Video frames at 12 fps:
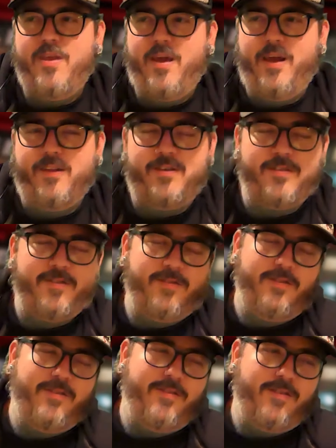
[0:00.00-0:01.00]
it's
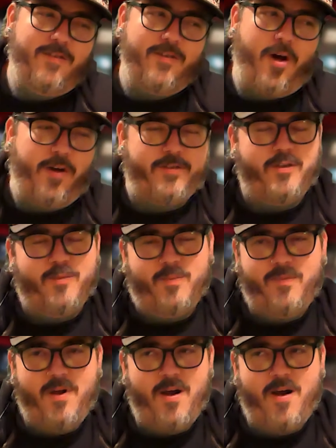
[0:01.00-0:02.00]
awesome.
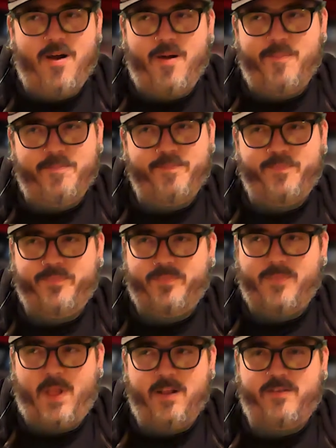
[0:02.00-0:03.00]

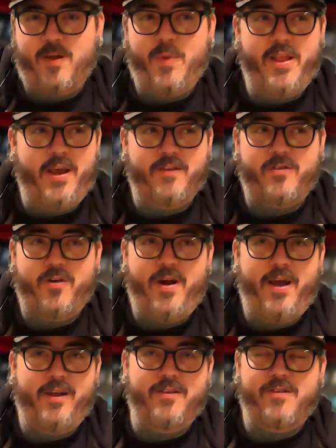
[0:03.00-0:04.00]
Some of the Easter
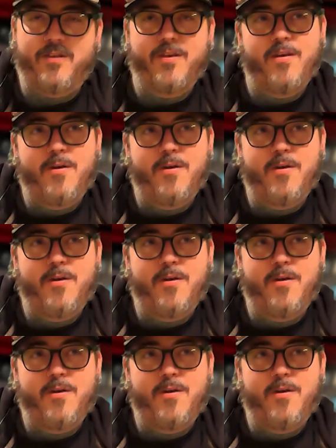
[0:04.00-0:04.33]
eggs